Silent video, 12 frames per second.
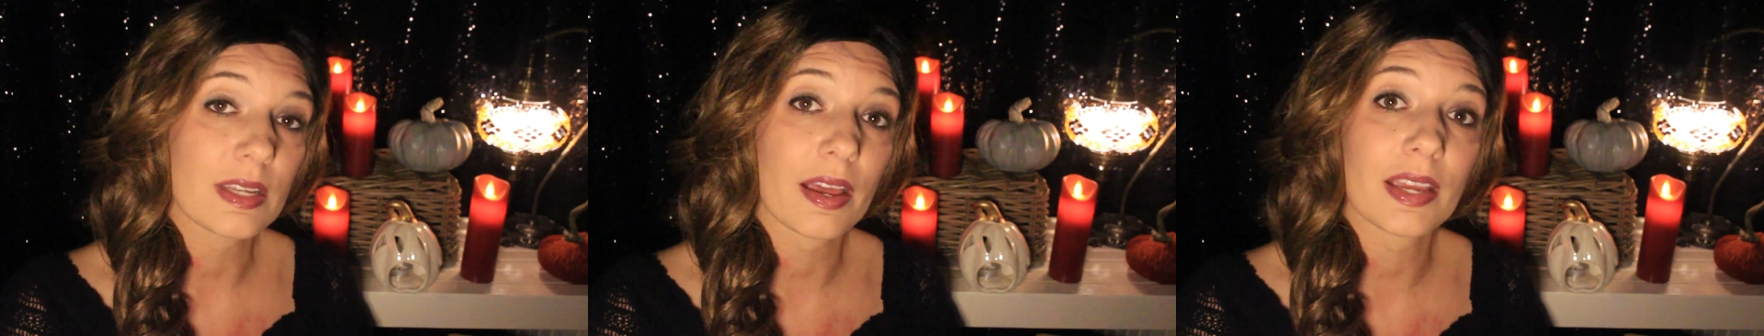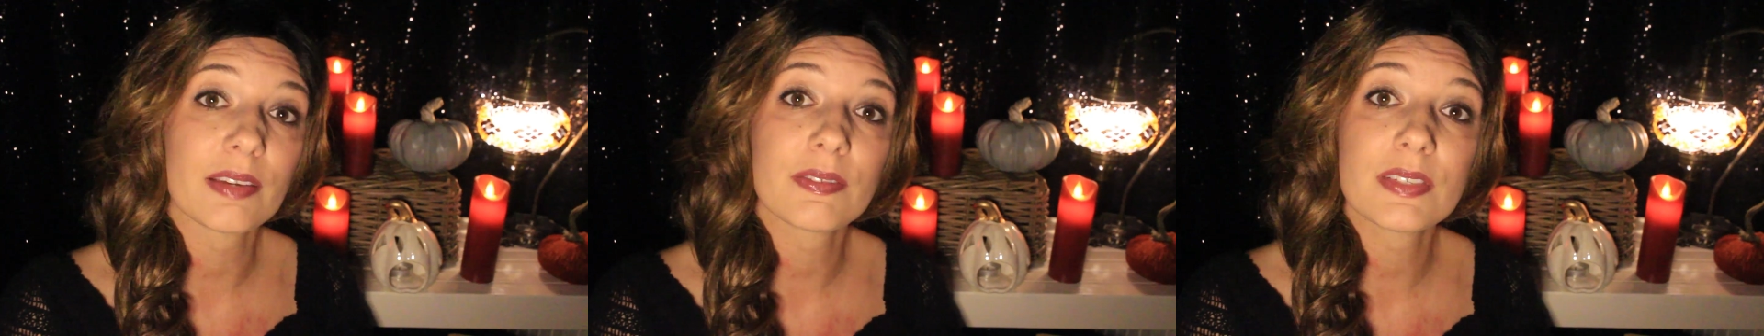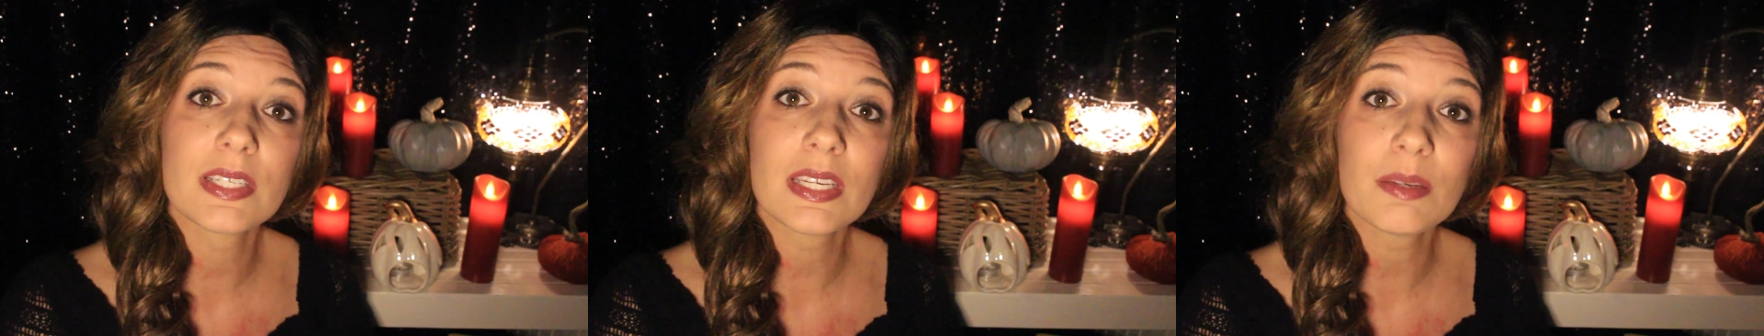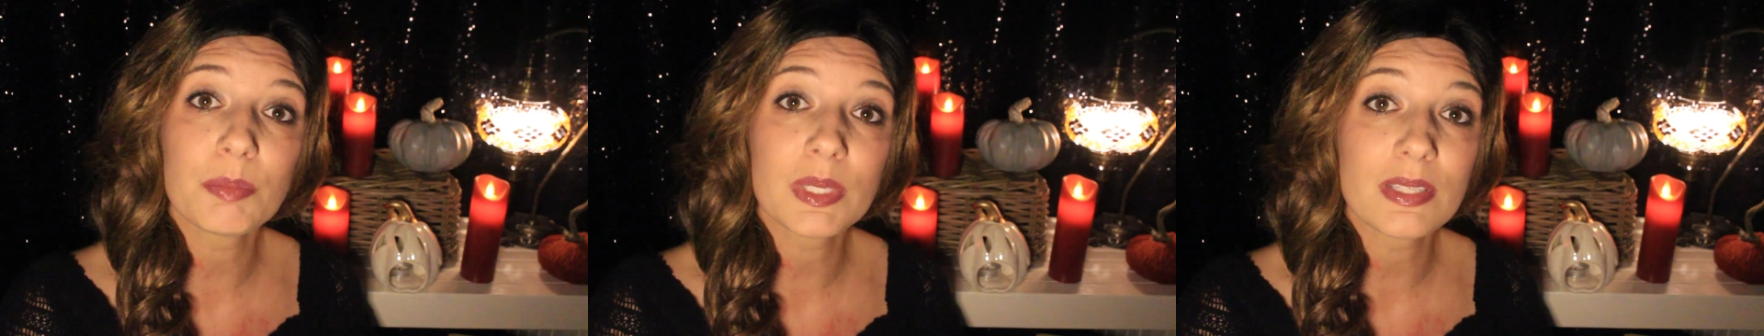Dive
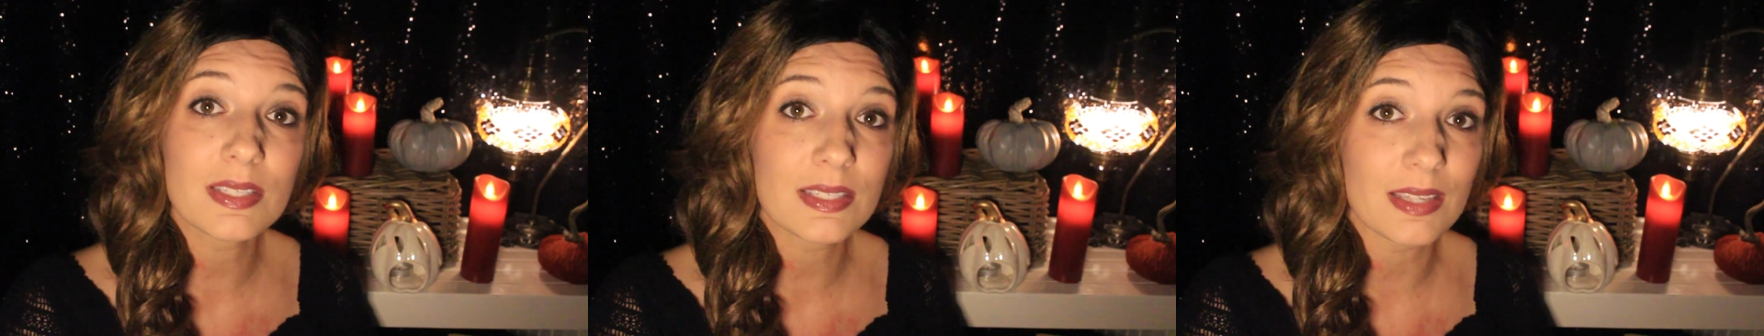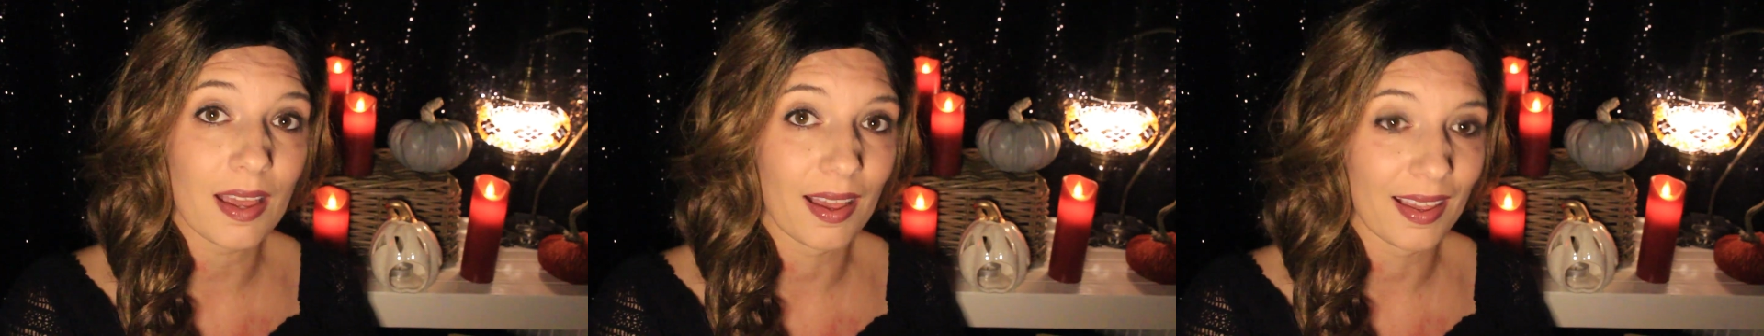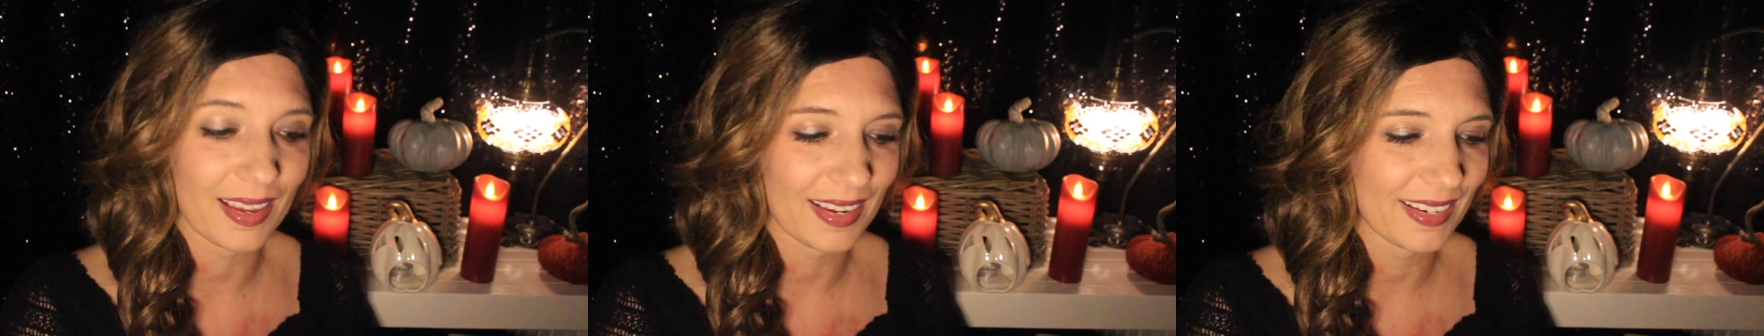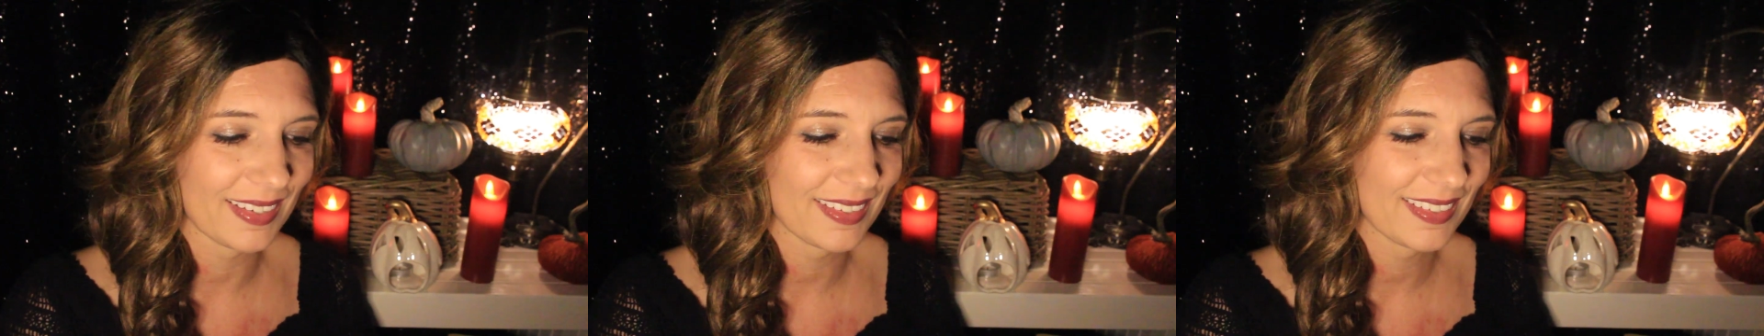deep
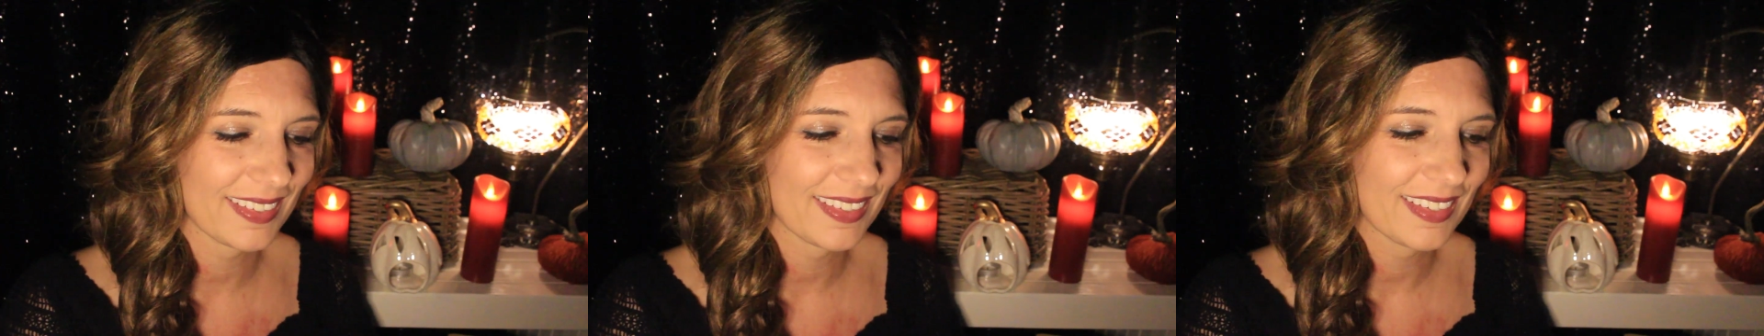inside